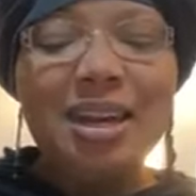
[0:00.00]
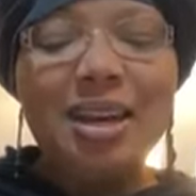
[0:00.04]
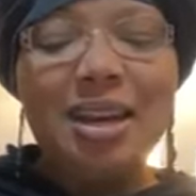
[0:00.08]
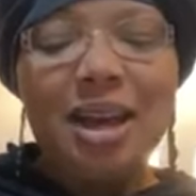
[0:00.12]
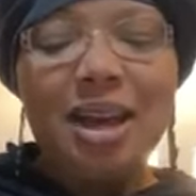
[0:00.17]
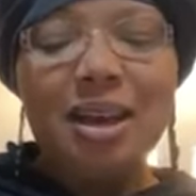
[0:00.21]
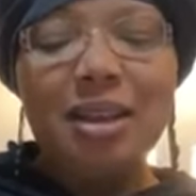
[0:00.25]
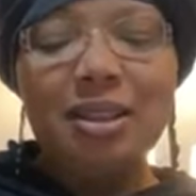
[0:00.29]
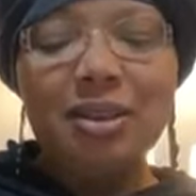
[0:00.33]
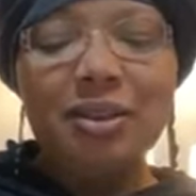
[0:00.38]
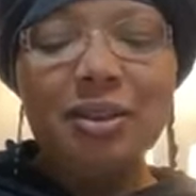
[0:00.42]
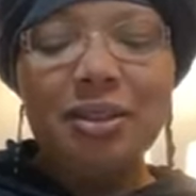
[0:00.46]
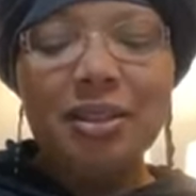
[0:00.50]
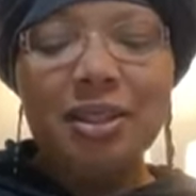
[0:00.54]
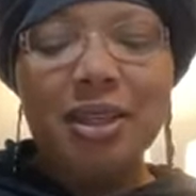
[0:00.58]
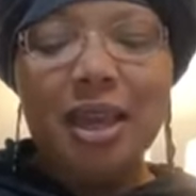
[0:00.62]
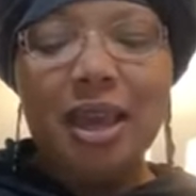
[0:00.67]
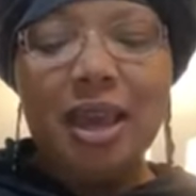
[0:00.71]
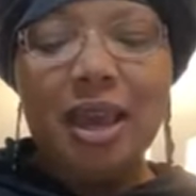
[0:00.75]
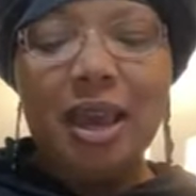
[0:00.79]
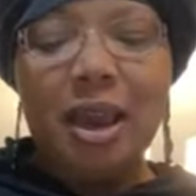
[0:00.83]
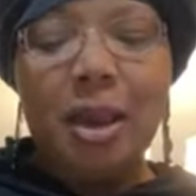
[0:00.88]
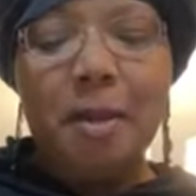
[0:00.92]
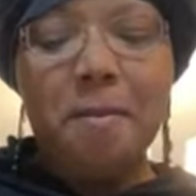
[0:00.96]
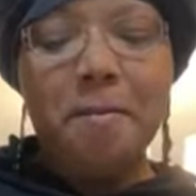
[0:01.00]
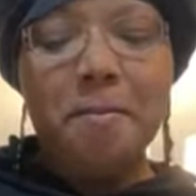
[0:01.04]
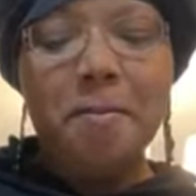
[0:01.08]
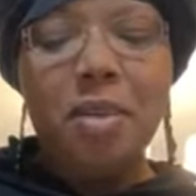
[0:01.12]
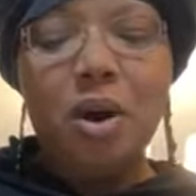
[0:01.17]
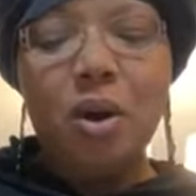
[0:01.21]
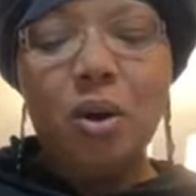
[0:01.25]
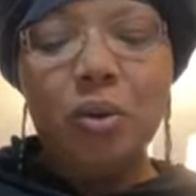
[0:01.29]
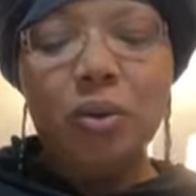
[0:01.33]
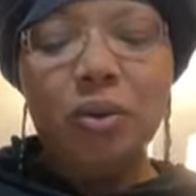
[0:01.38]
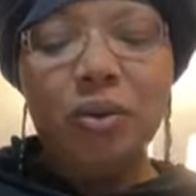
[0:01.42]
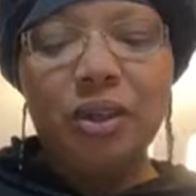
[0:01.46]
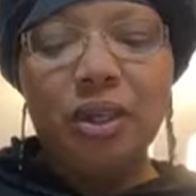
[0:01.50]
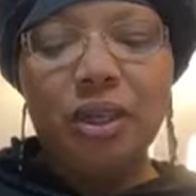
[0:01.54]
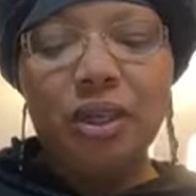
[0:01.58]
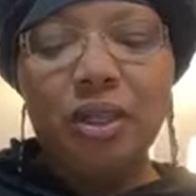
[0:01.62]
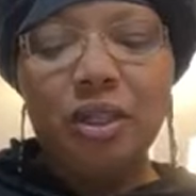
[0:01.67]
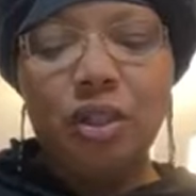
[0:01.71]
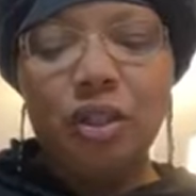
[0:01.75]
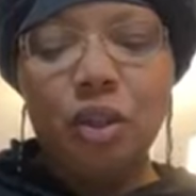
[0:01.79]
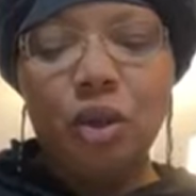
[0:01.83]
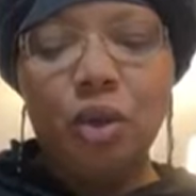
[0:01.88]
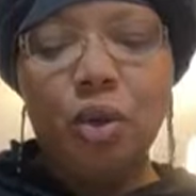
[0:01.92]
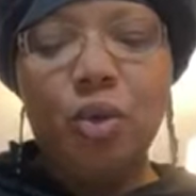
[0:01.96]
Then another said,
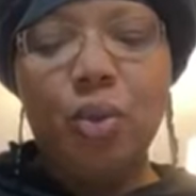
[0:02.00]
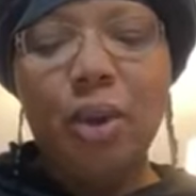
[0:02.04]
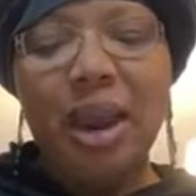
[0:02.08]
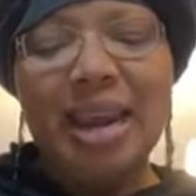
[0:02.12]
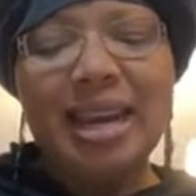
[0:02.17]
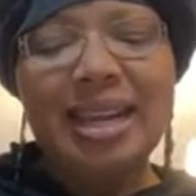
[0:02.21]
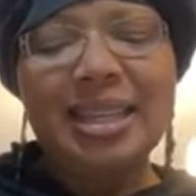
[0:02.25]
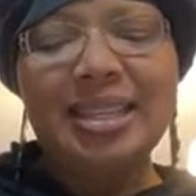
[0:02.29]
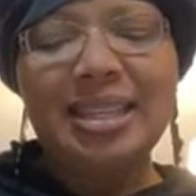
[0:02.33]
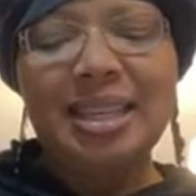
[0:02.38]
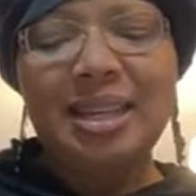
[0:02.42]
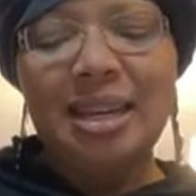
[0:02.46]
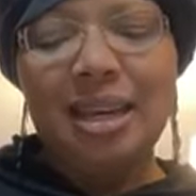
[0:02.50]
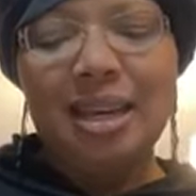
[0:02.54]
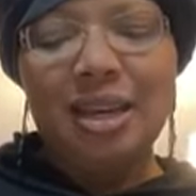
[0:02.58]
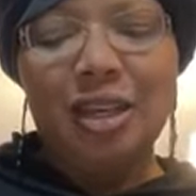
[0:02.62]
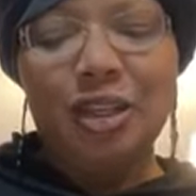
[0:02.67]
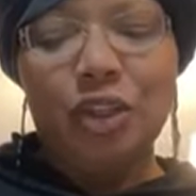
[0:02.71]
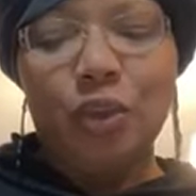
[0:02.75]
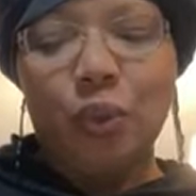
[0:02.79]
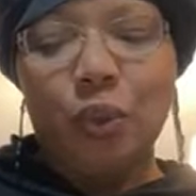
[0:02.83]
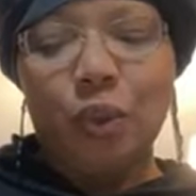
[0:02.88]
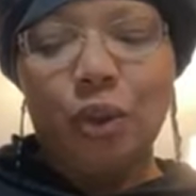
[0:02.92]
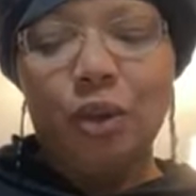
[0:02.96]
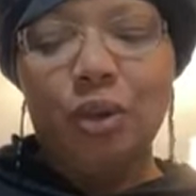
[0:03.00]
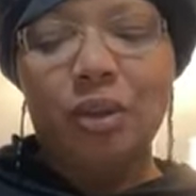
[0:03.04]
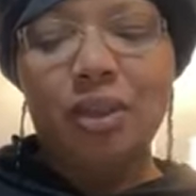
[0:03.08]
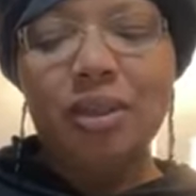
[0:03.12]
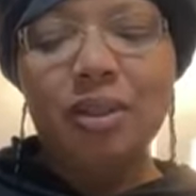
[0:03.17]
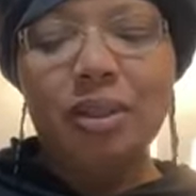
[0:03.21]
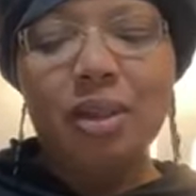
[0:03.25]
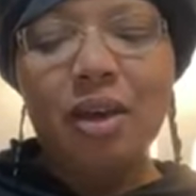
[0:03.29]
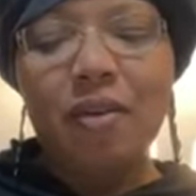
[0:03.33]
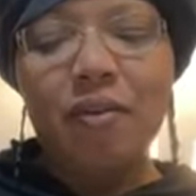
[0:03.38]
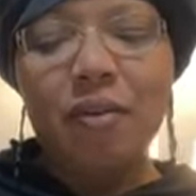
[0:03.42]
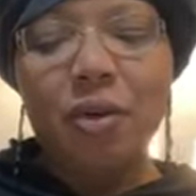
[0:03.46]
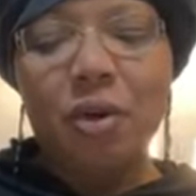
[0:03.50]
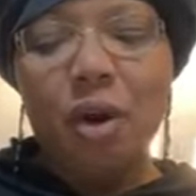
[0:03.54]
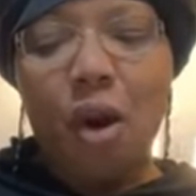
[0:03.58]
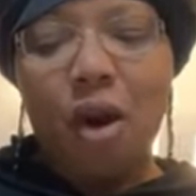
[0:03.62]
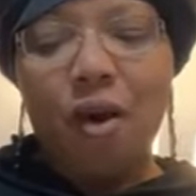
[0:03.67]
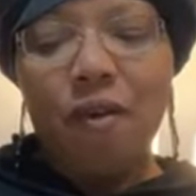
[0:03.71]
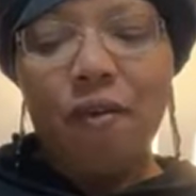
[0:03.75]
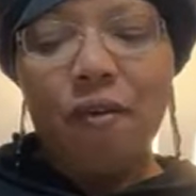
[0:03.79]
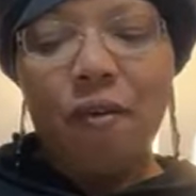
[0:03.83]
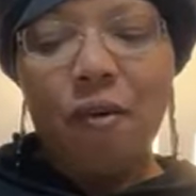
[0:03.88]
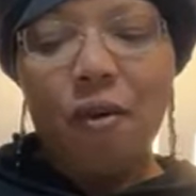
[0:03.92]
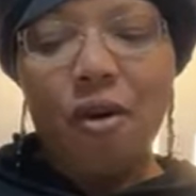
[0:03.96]
Moses, the greatest in Israel, suffered
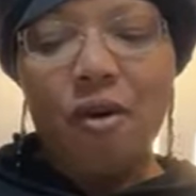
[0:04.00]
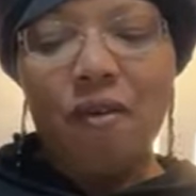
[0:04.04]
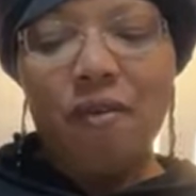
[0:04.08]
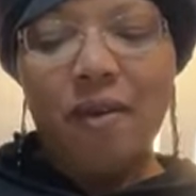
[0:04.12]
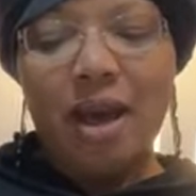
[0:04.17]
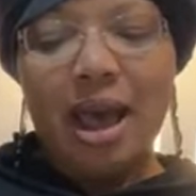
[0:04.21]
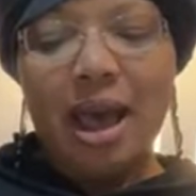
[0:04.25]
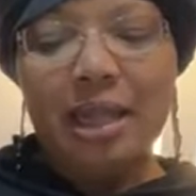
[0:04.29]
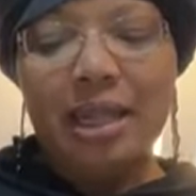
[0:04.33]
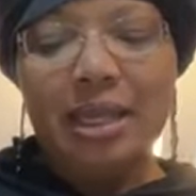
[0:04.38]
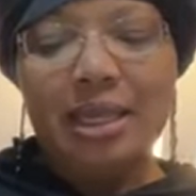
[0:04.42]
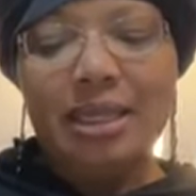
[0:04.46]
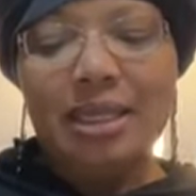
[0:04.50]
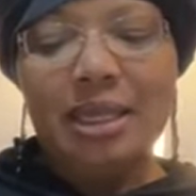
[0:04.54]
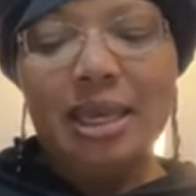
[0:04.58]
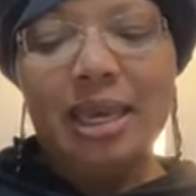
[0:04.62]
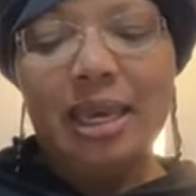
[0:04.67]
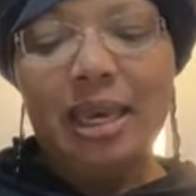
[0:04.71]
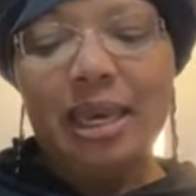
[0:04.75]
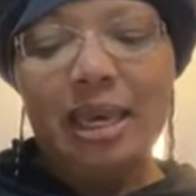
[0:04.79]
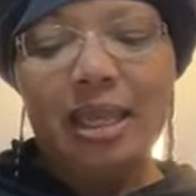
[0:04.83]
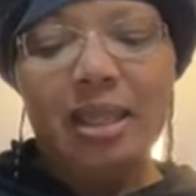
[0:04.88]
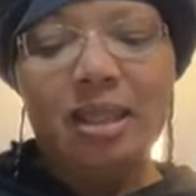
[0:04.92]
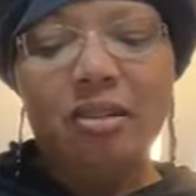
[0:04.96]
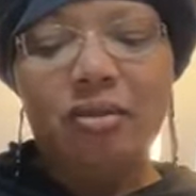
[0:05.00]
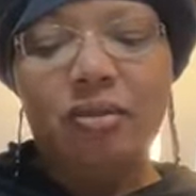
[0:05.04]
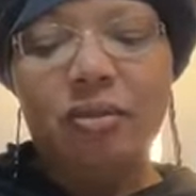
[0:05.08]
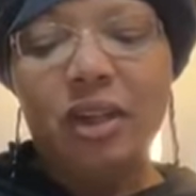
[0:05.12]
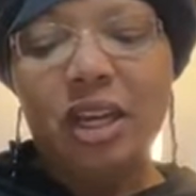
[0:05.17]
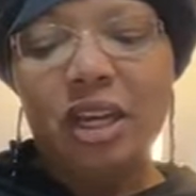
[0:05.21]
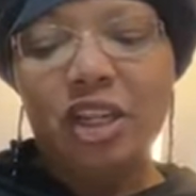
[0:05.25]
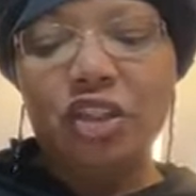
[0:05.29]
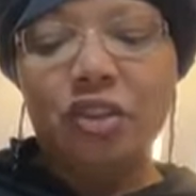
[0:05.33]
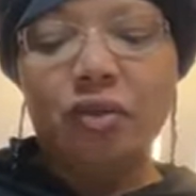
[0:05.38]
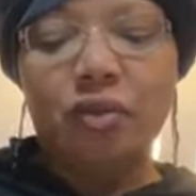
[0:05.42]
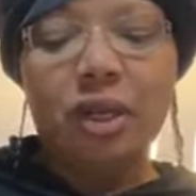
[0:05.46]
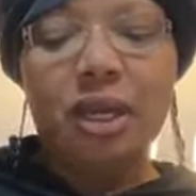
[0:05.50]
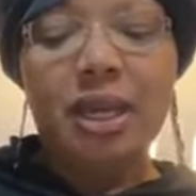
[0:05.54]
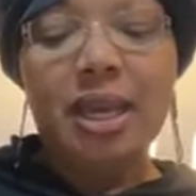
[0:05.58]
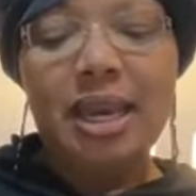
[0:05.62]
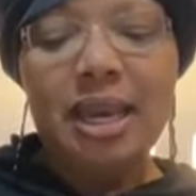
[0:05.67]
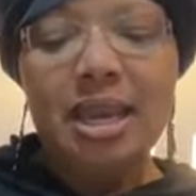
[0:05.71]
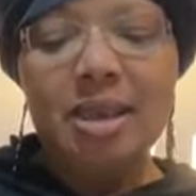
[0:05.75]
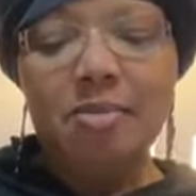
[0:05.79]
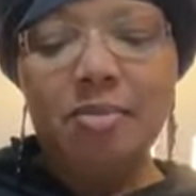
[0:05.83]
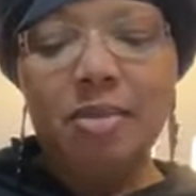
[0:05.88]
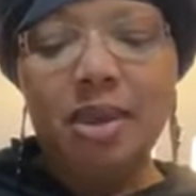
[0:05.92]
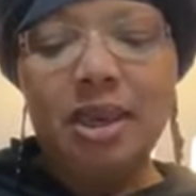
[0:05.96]
our forefathers to eat the flesh of
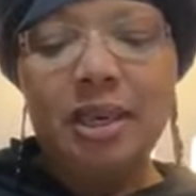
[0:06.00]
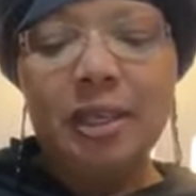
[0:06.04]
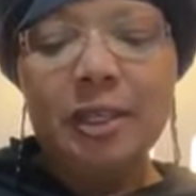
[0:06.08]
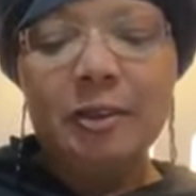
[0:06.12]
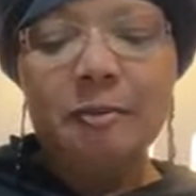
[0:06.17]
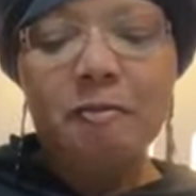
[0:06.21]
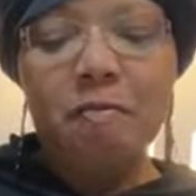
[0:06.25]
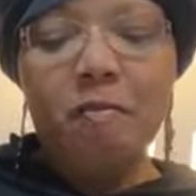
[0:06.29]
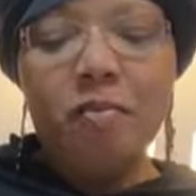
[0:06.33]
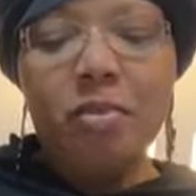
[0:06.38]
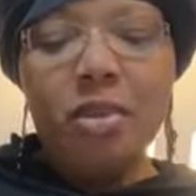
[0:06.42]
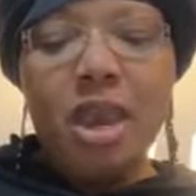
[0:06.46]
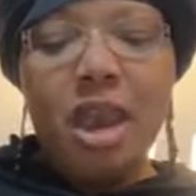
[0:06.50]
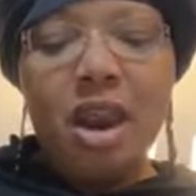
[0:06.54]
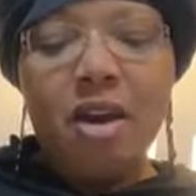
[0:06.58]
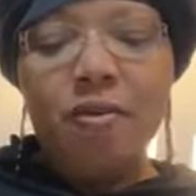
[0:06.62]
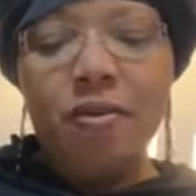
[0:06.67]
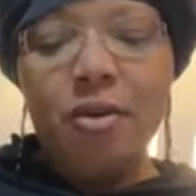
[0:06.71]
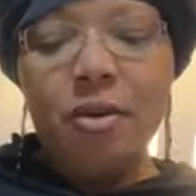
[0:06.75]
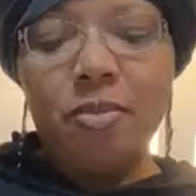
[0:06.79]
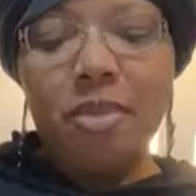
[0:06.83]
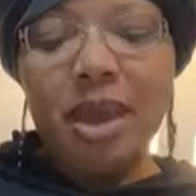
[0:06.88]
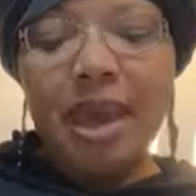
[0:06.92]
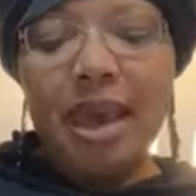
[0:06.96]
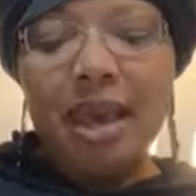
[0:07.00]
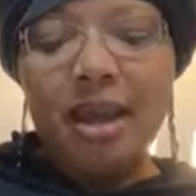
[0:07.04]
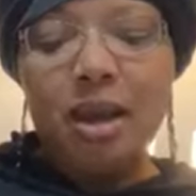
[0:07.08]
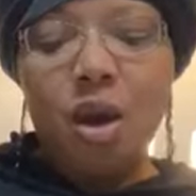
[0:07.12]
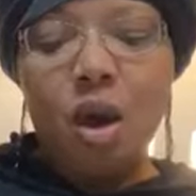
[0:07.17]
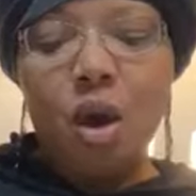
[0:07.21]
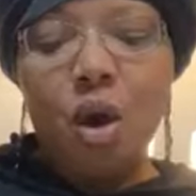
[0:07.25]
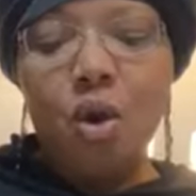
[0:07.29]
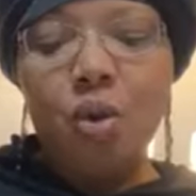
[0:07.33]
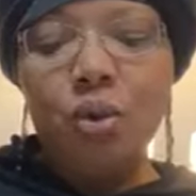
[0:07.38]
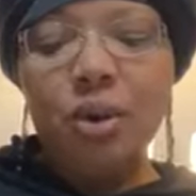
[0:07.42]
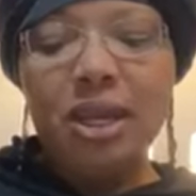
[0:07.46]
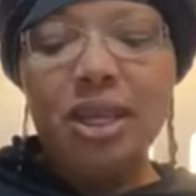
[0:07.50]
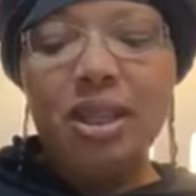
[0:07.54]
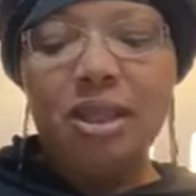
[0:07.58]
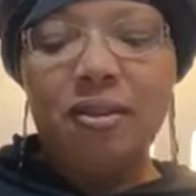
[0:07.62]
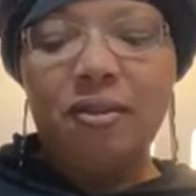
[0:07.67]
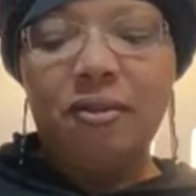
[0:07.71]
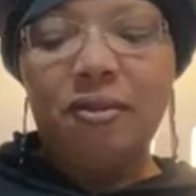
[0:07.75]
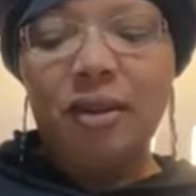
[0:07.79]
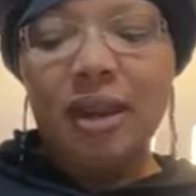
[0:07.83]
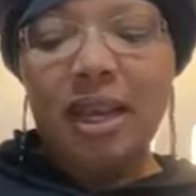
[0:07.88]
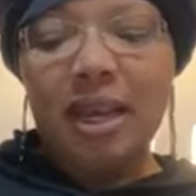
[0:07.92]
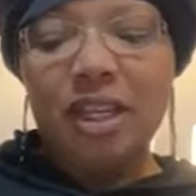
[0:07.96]
clean beasts and forbade only
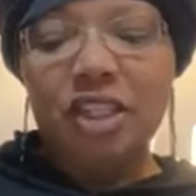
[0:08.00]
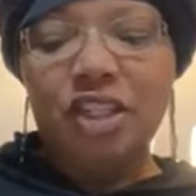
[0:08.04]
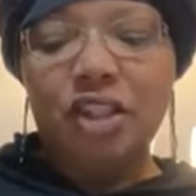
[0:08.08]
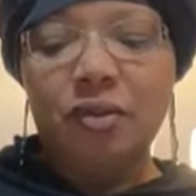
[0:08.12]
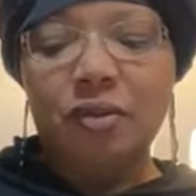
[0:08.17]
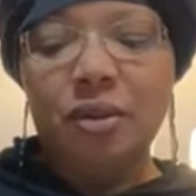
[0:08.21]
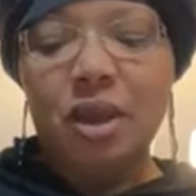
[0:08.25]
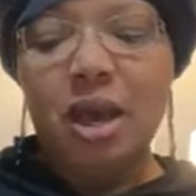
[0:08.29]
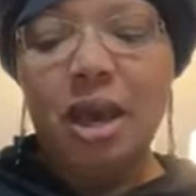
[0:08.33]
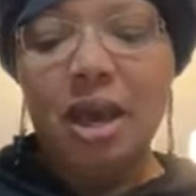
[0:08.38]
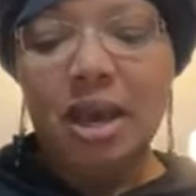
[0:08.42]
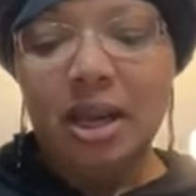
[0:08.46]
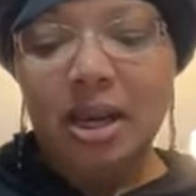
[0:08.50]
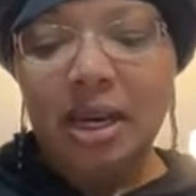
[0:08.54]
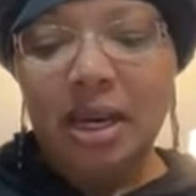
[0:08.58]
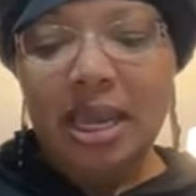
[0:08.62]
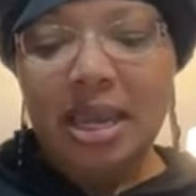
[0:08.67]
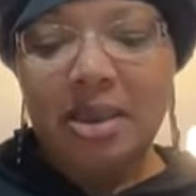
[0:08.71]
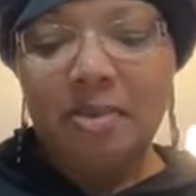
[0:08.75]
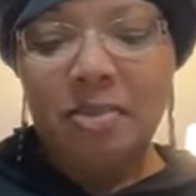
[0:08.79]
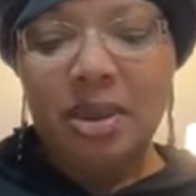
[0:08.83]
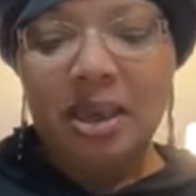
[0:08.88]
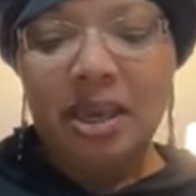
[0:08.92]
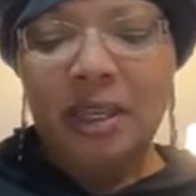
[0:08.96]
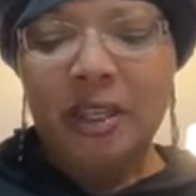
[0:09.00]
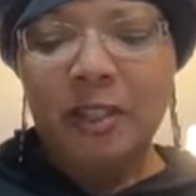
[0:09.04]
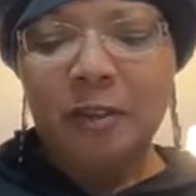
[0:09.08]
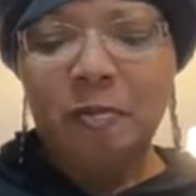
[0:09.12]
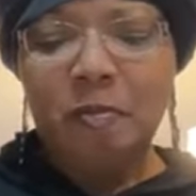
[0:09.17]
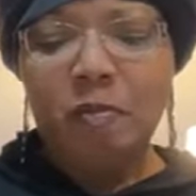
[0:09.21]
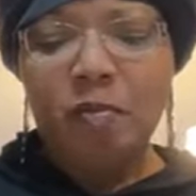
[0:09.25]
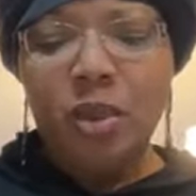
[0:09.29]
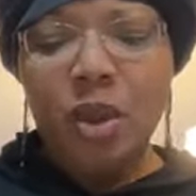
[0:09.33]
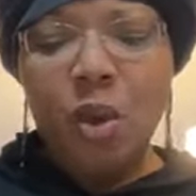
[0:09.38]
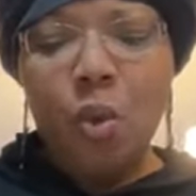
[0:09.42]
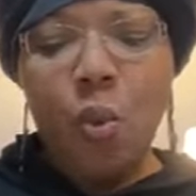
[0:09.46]
the flesh of unclean beasts.